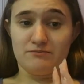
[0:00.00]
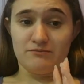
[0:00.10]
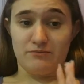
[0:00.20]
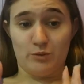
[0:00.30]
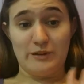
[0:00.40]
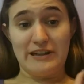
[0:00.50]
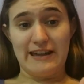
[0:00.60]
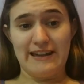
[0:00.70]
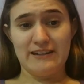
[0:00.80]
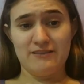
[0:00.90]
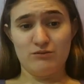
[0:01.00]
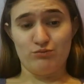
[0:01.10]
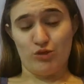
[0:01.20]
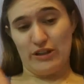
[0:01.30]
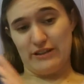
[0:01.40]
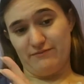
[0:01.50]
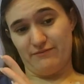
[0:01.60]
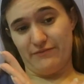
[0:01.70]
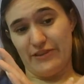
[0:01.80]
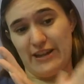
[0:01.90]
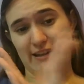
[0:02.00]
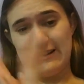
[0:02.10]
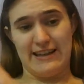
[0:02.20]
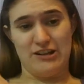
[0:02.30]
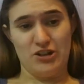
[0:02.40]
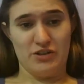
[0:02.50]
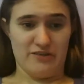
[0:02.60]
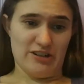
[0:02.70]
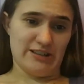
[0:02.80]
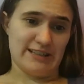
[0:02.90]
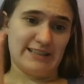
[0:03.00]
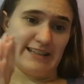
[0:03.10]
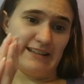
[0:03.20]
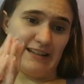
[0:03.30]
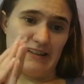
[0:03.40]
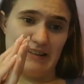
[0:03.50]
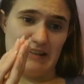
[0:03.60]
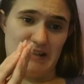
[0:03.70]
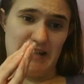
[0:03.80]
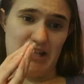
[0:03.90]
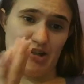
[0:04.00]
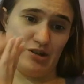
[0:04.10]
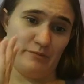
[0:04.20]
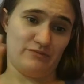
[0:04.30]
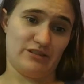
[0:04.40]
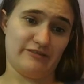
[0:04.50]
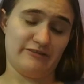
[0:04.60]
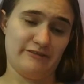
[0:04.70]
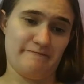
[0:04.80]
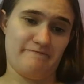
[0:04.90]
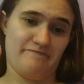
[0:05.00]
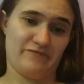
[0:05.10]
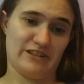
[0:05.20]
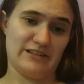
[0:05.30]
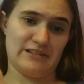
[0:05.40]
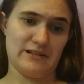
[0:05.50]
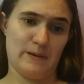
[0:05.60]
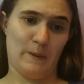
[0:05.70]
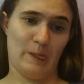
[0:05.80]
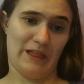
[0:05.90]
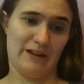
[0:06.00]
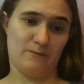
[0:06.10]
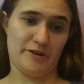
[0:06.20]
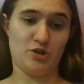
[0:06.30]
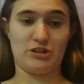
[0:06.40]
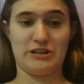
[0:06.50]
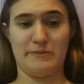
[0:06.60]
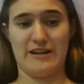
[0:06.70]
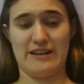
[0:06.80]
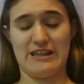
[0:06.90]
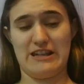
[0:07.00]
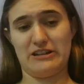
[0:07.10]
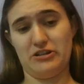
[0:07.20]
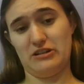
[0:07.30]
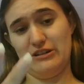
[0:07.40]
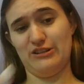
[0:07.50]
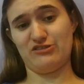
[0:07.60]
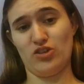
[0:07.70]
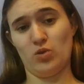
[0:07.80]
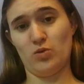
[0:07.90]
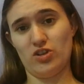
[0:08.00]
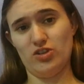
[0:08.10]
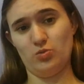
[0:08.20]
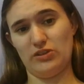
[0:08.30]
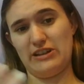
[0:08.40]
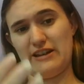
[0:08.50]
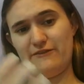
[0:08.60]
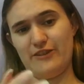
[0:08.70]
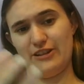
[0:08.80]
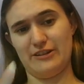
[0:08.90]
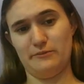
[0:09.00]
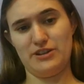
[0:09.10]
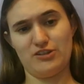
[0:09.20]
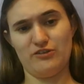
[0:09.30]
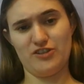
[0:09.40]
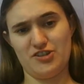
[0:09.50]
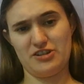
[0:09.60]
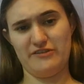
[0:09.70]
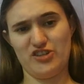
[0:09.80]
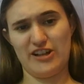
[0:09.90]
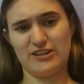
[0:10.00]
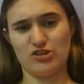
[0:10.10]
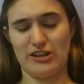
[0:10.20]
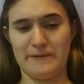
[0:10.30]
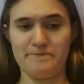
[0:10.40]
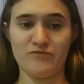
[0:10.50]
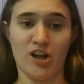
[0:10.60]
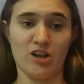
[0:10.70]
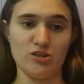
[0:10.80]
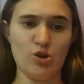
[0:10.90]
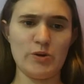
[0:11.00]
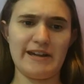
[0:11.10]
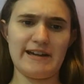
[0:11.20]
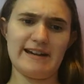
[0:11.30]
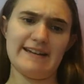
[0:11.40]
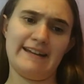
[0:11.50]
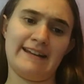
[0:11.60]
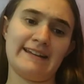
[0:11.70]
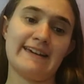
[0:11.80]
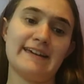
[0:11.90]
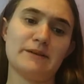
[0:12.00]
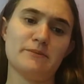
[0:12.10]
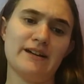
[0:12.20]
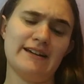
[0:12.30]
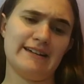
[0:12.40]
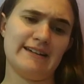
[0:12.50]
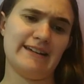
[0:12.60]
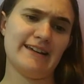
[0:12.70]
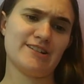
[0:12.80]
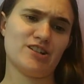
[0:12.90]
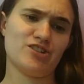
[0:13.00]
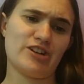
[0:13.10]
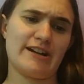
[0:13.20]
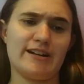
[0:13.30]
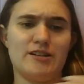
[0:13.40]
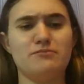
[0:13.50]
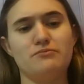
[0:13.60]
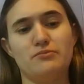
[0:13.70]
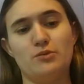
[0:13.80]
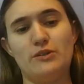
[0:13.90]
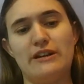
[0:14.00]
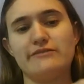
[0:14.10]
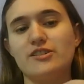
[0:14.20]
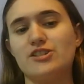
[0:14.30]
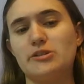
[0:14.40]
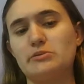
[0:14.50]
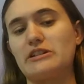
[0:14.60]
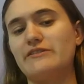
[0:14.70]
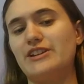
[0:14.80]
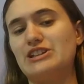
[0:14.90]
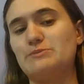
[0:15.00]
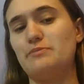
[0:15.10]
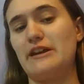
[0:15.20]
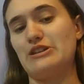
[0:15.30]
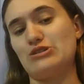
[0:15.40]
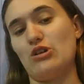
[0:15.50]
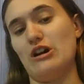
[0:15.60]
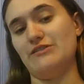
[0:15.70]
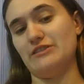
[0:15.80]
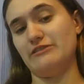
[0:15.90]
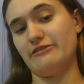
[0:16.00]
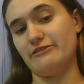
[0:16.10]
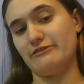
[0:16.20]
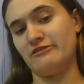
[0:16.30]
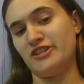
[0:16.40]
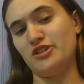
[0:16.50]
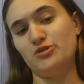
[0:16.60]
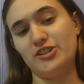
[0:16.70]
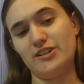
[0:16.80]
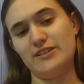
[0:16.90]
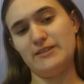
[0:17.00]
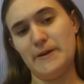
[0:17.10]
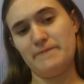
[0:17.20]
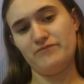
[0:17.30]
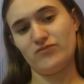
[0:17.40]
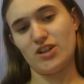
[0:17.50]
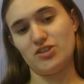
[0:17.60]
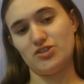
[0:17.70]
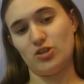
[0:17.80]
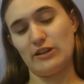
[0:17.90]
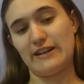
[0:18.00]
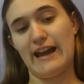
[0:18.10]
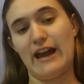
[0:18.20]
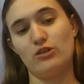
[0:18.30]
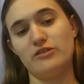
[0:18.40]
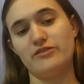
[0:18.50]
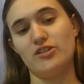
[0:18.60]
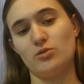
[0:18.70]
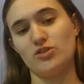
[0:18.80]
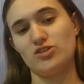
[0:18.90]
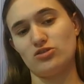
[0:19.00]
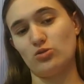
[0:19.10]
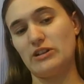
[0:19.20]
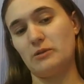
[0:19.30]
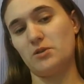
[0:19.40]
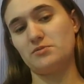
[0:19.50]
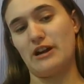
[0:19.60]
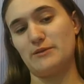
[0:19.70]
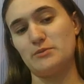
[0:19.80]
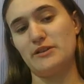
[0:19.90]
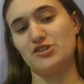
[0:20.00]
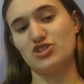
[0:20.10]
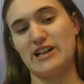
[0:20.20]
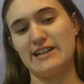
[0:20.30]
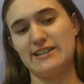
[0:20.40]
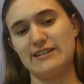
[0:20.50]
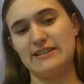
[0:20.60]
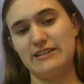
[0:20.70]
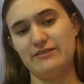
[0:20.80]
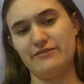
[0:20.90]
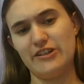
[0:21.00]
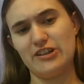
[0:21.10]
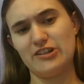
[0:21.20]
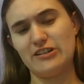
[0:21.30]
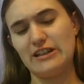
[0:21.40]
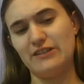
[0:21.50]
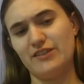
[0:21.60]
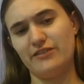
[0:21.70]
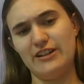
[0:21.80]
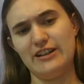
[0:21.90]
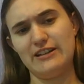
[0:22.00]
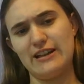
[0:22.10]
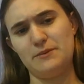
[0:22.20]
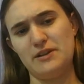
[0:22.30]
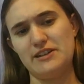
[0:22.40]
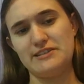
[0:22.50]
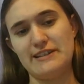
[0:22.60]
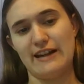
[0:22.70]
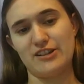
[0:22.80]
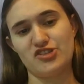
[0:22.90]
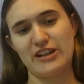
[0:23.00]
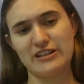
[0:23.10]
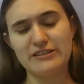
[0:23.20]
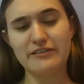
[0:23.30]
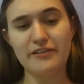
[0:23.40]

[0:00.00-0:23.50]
But we can look at things in universe and see, like, in terms of, like, if we took them out of the thing in the real world, would they fit the mythical version of a dragon? So, like, Lugia in-game isn't a dragon, but we have reason to believe he's based off of Ryujin. So, like, out of universe, Lugia would probably be a draconic figure, even if in-game he's not a dragon.